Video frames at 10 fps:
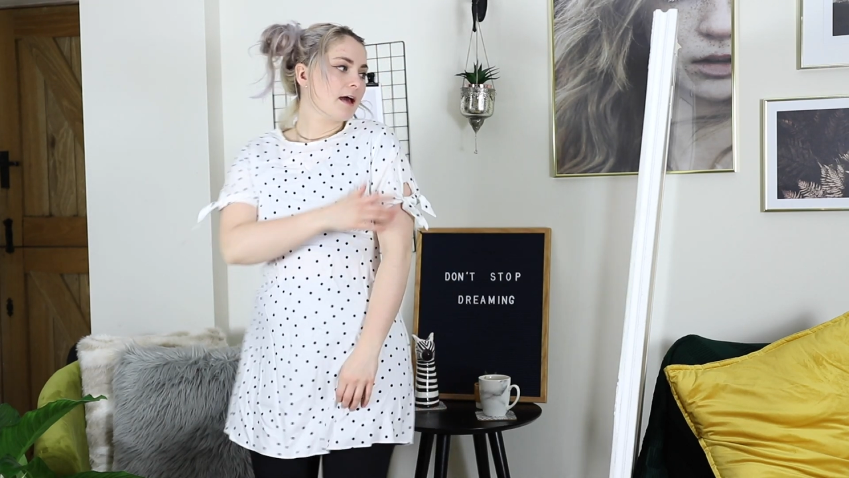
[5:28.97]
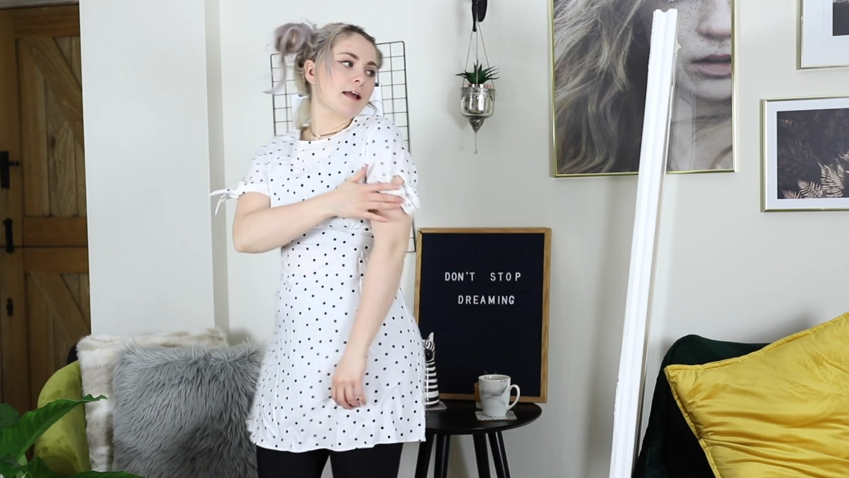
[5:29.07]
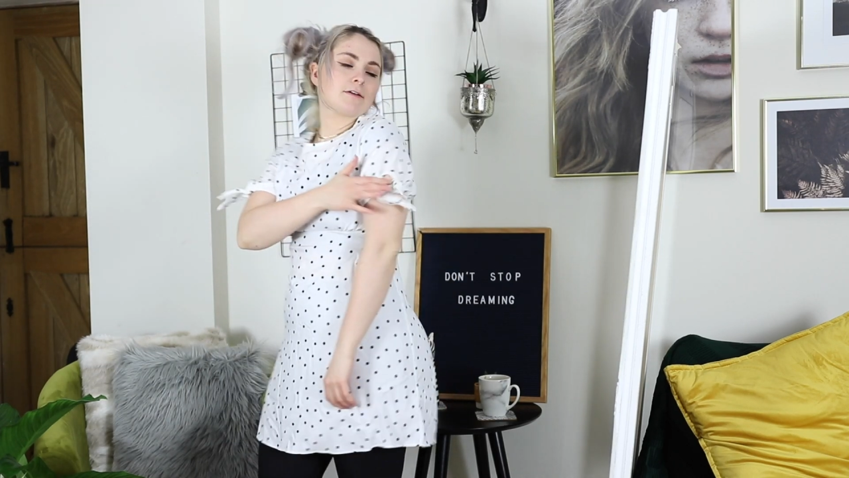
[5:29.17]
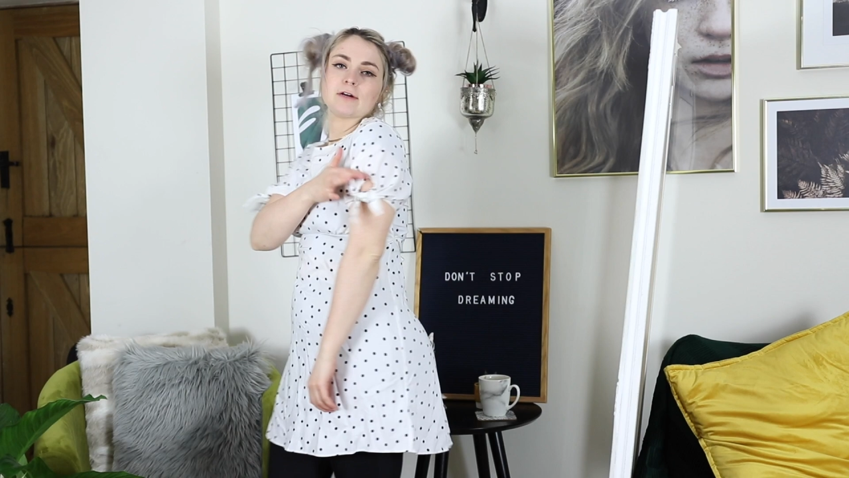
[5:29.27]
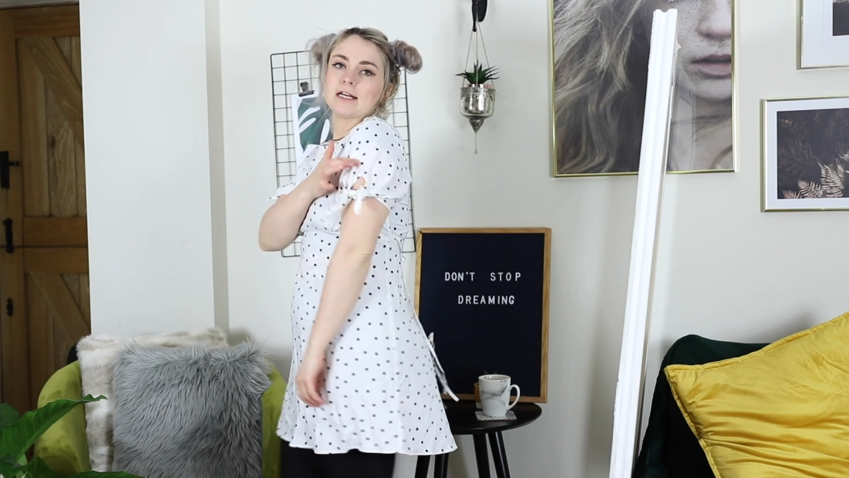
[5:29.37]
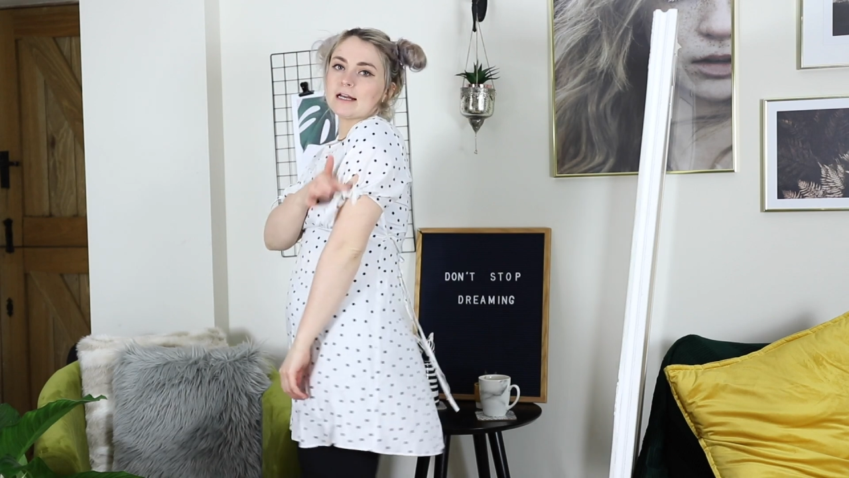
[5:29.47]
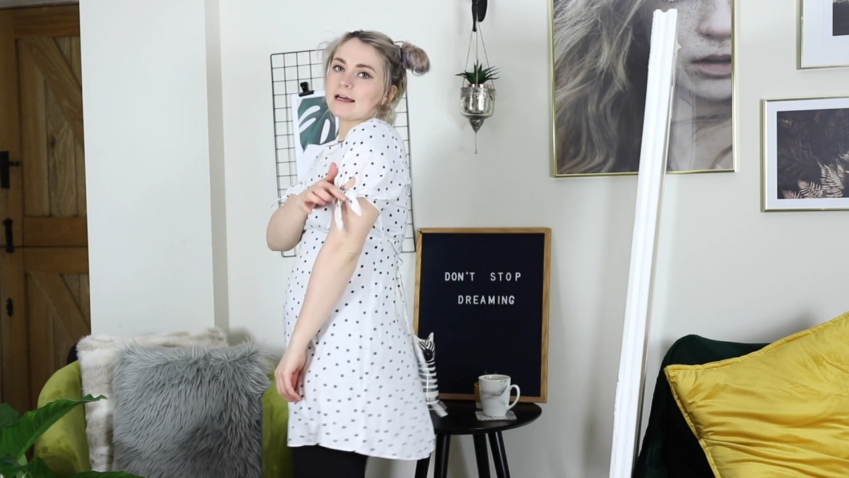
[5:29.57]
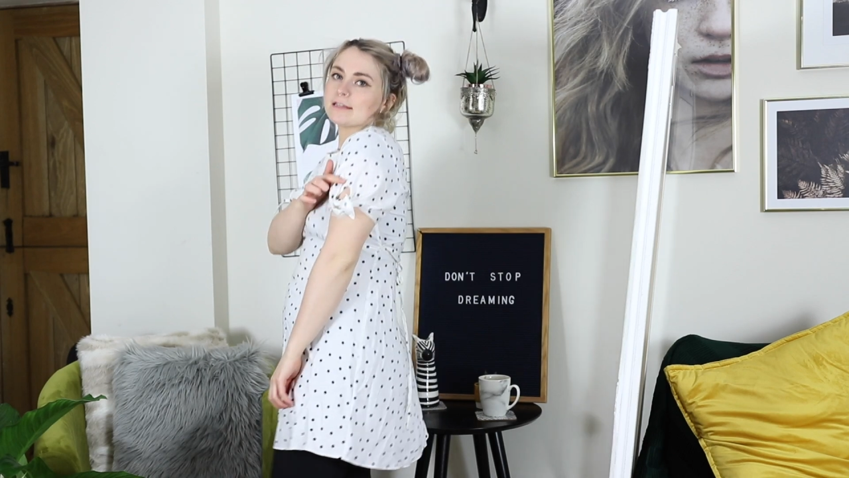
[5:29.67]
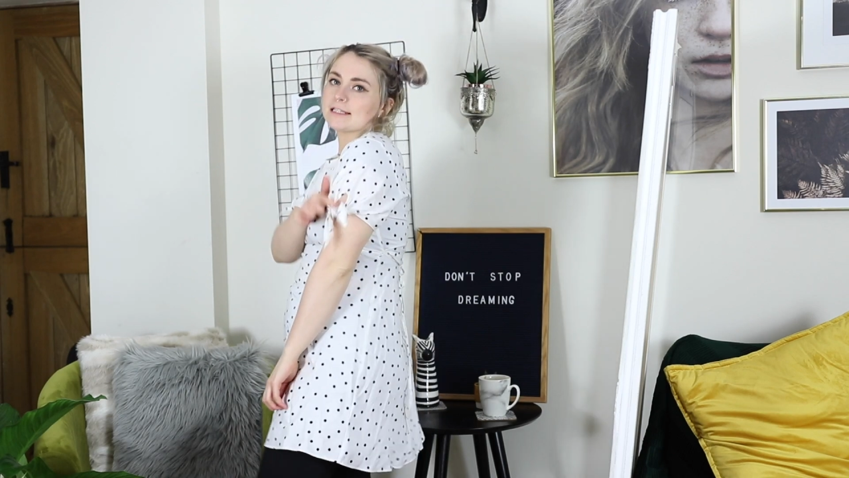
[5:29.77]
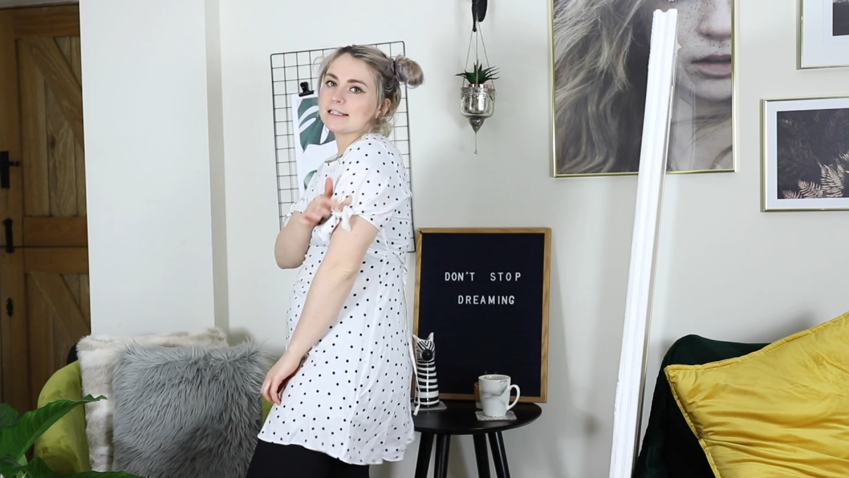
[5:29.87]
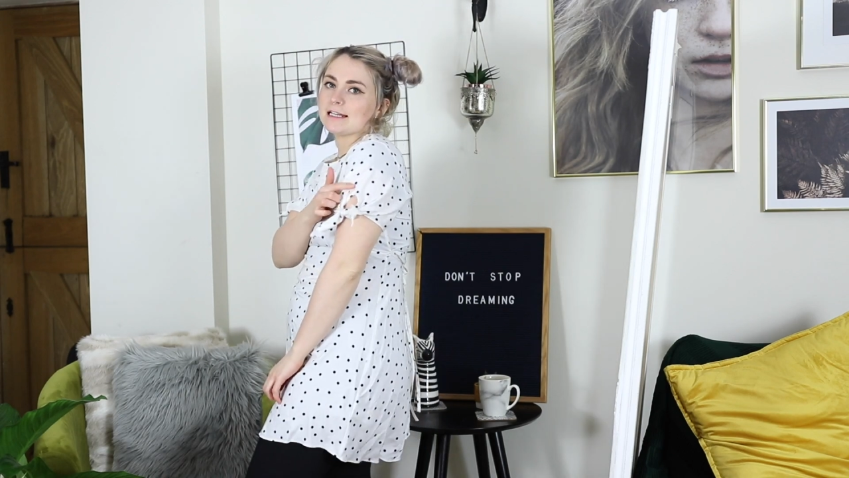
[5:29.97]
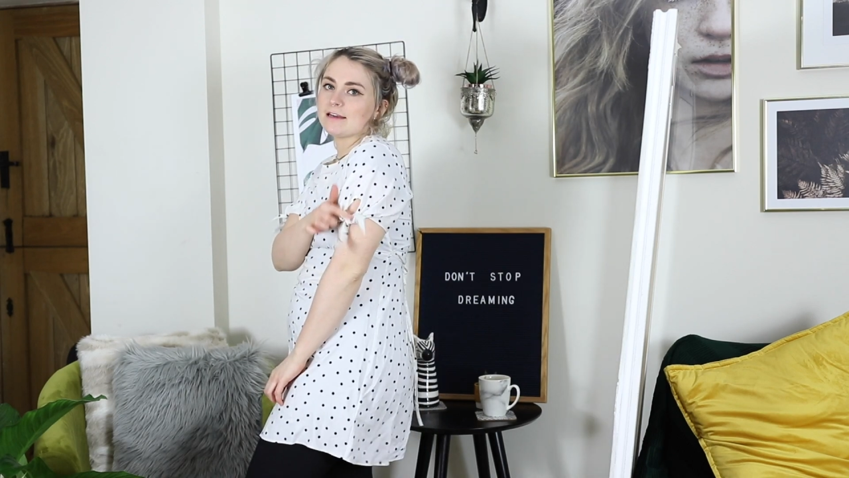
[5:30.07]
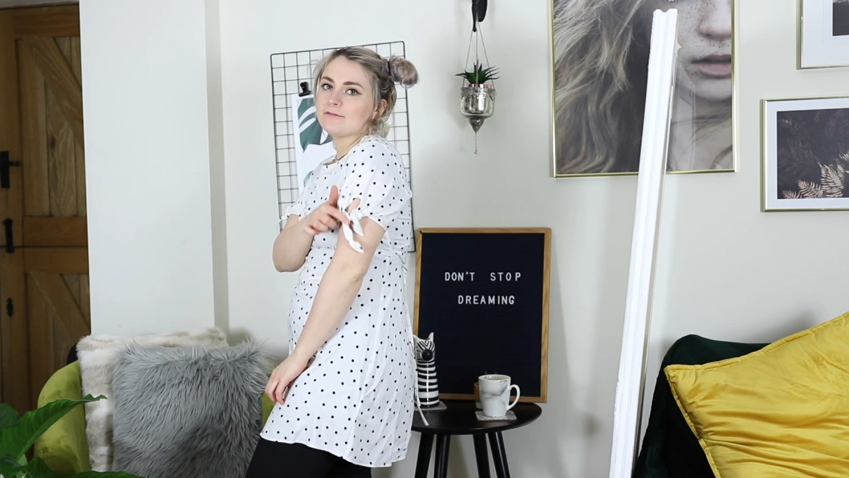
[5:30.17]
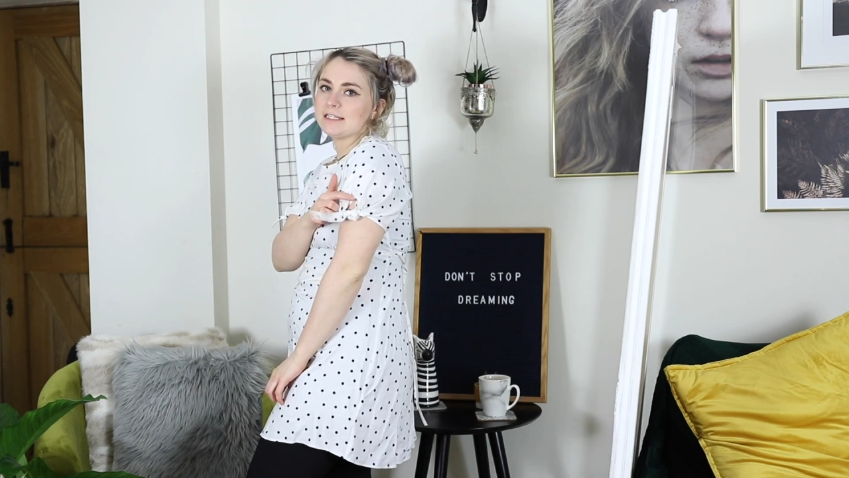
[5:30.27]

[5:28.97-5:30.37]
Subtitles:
And I really like the sleeve